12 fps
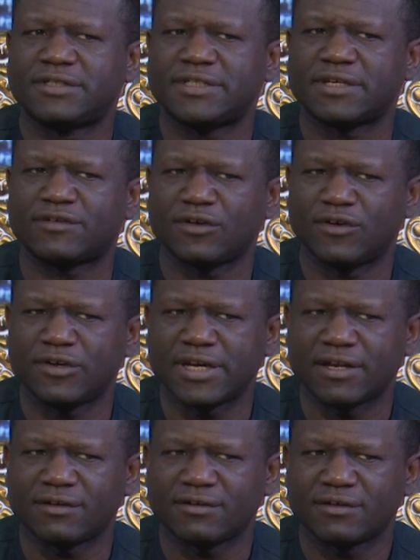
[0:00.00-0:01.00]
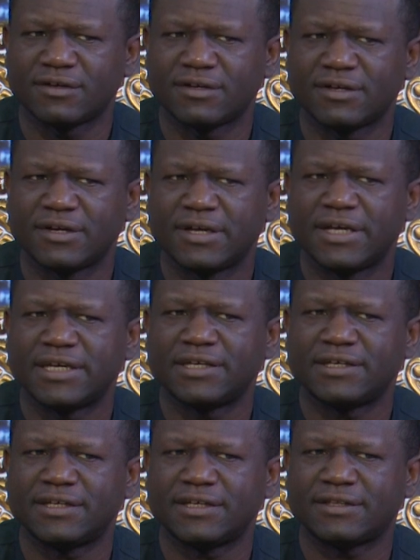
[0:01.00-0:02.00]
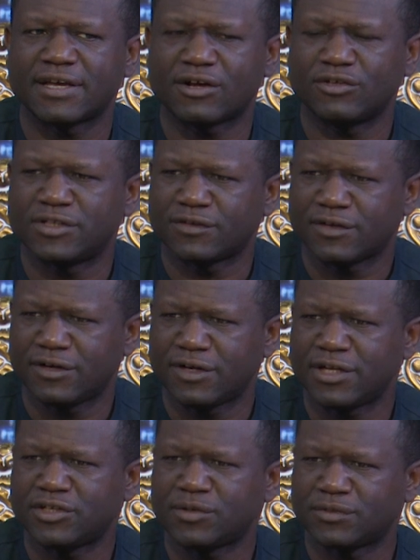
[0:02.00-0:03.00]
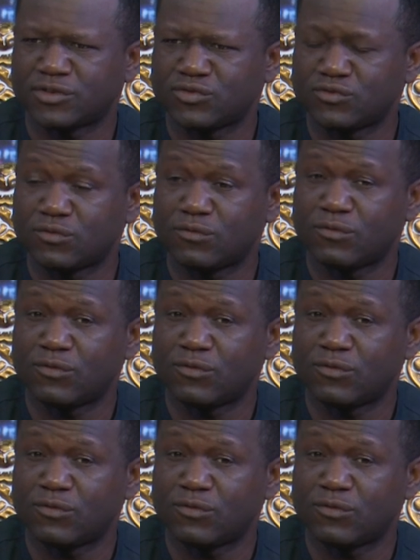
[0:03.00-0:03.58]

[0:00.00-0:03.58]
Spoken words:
Thessalonians, 2 Thessalonians chapter 2,